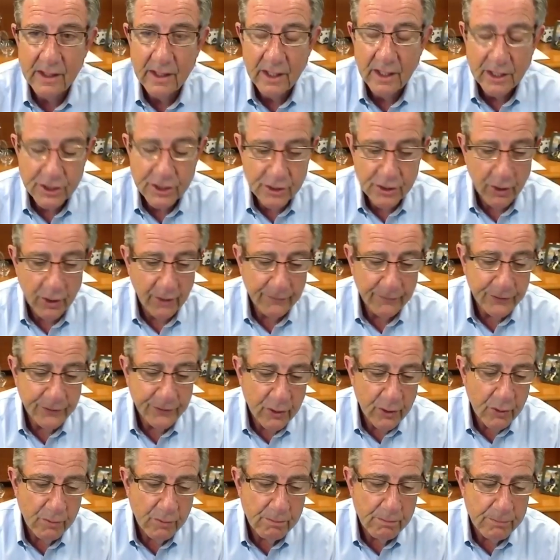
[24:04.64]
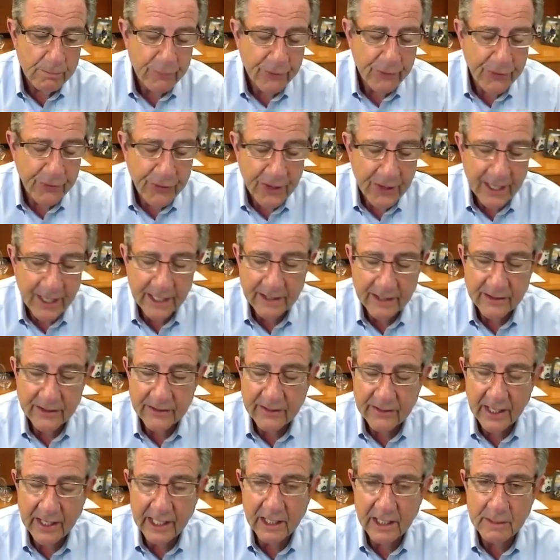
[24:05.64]
So if you think to
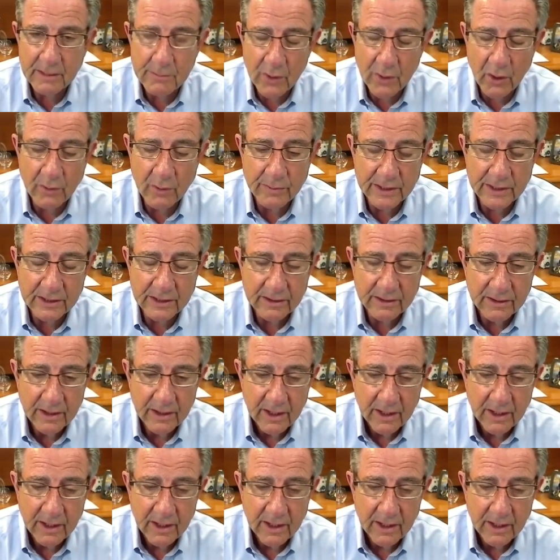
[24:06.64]
take a moment